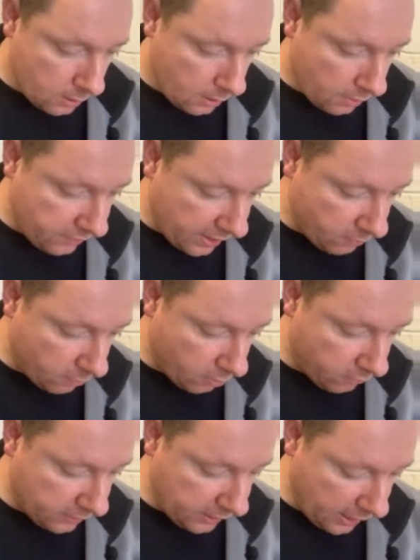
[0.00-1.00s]
And then we've got
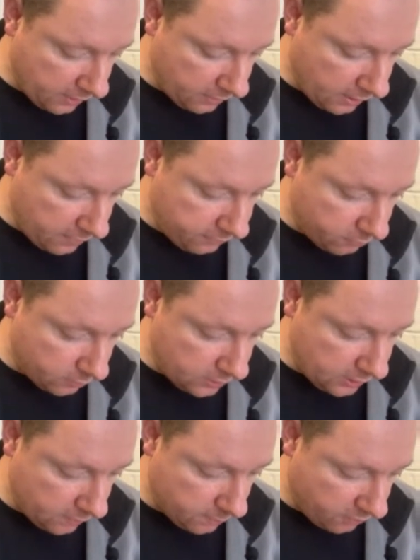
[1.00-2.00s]
the tan graph that we've
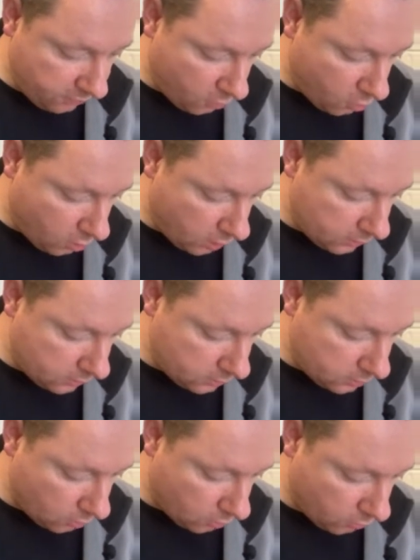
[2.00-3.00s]
seen before.
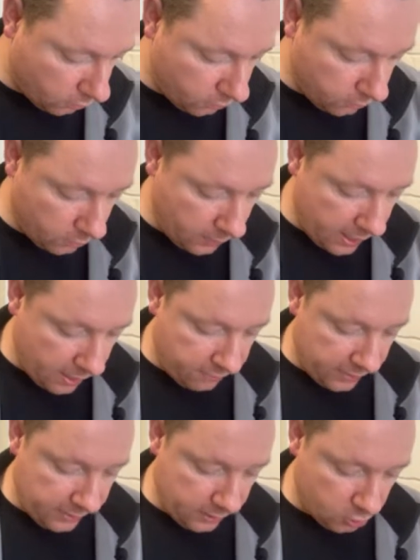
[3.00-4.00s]
So the way I
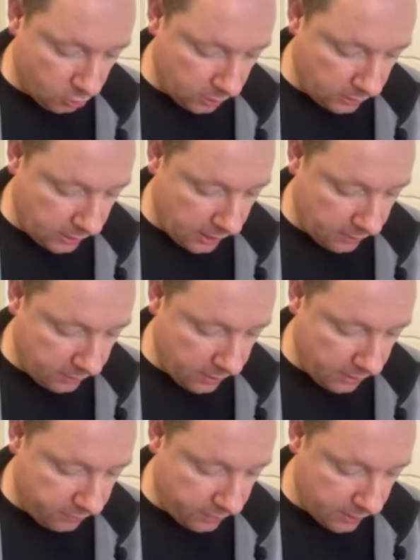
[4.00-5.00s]
think of drawing the tan
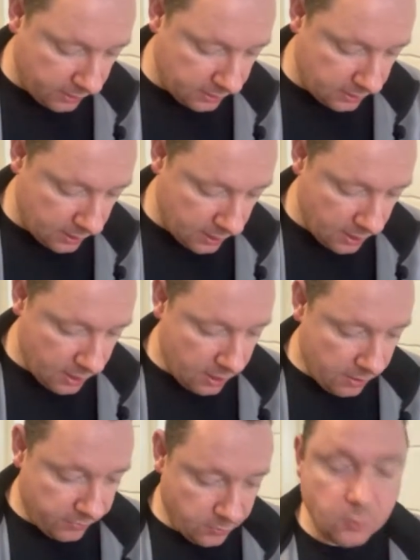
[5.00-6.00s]
graph is,
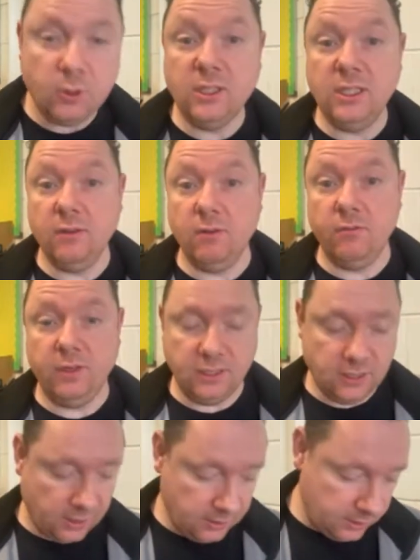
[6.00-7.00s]
if it's between 0 and
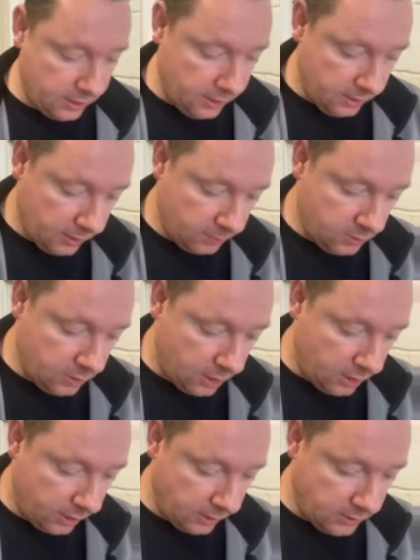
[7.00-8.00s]
360, I'm
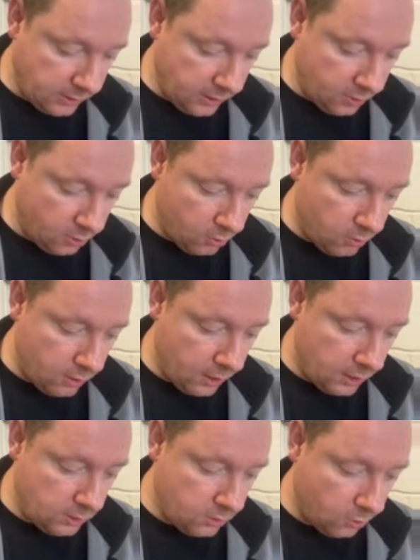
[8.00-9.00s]
starting at 0.
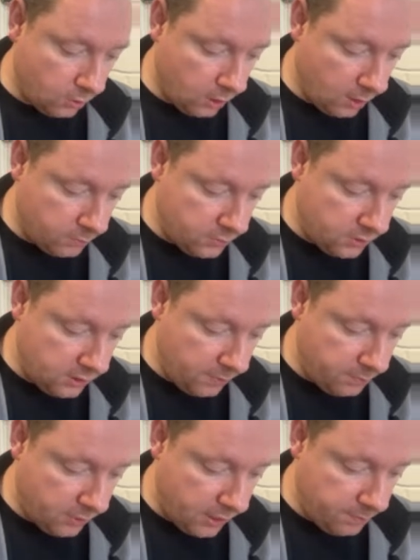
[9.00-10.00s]
It's going up
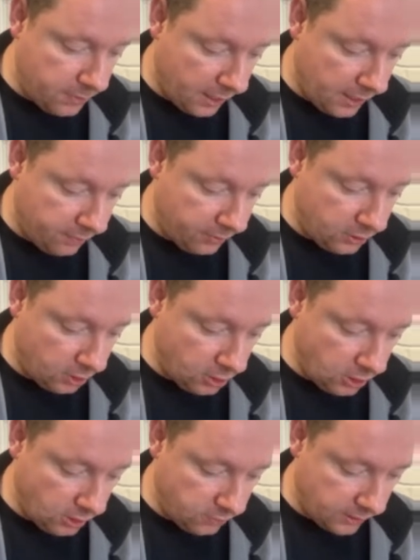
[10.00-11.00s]
steeply, but it never
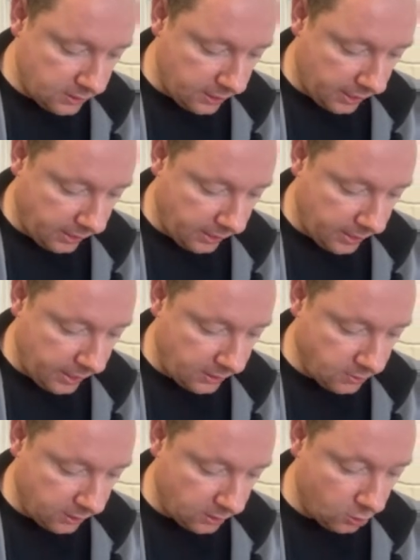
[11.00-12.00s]
touches this 90 line. It's
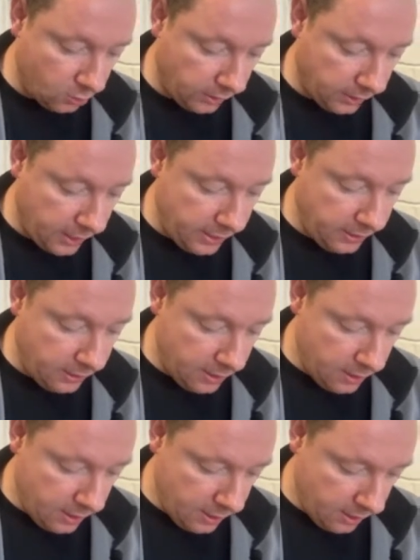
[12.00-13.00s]
like a dotted line.
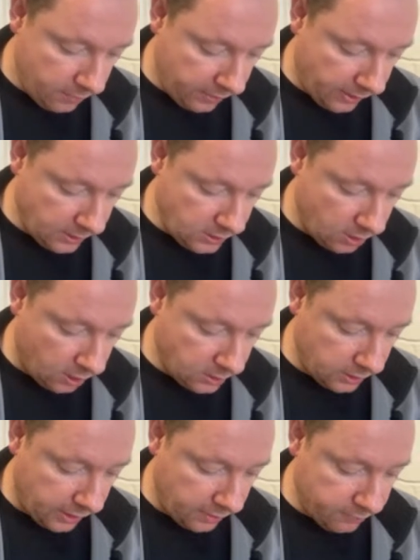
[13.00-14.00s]
And then it starts
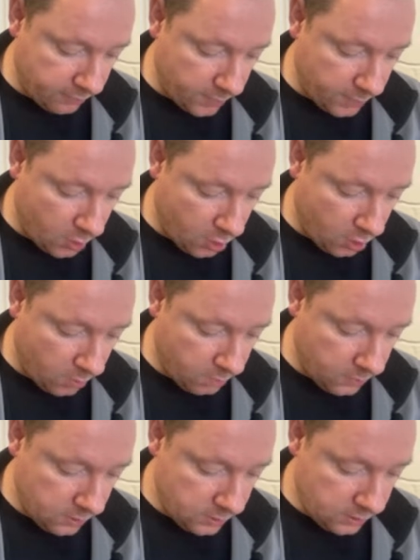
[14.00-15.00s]
again from the
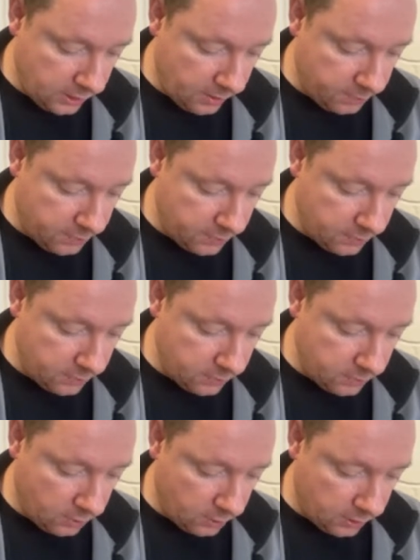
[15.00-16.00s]
bottom, steep,
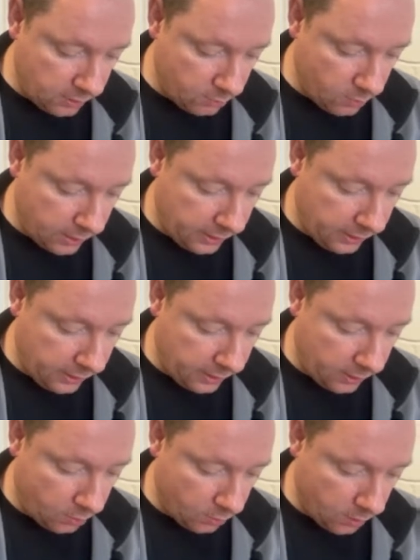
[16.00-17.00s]
turning at 180
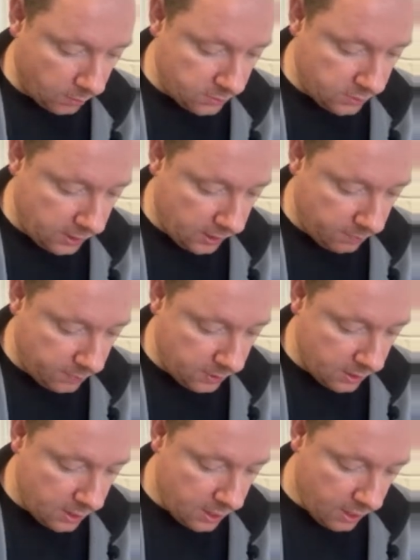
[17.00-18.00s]
and going up steep.
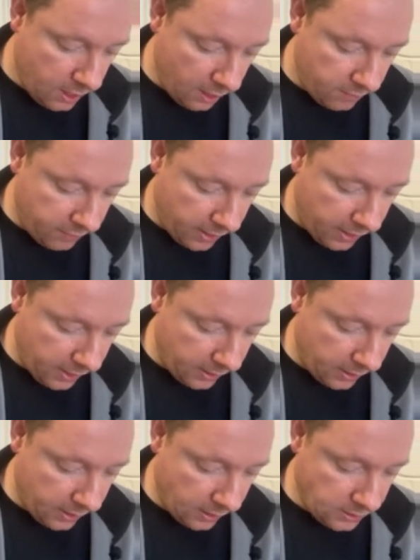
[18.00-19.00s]
and then
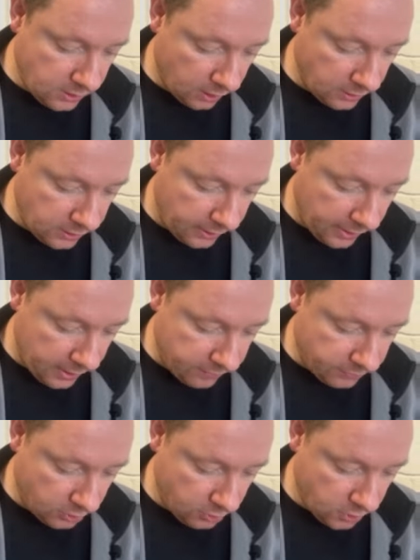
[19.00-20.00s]
it starts again
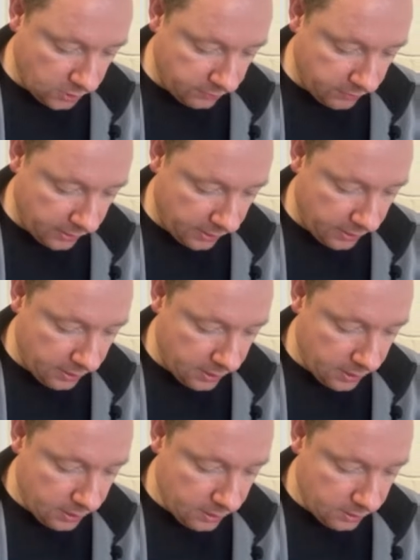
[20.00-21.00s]
after 270,
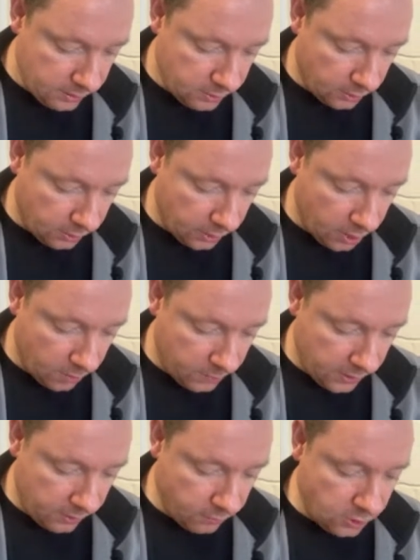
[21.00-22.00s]
turning up,
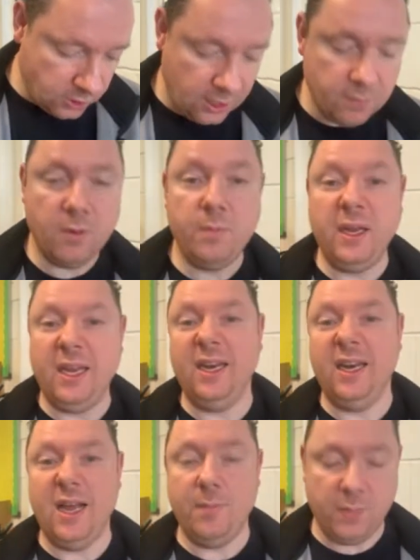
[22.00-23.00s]
and it would just keep repeating
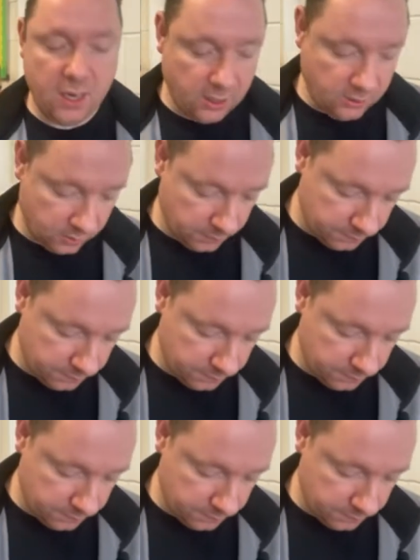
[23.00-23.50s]
that pattern.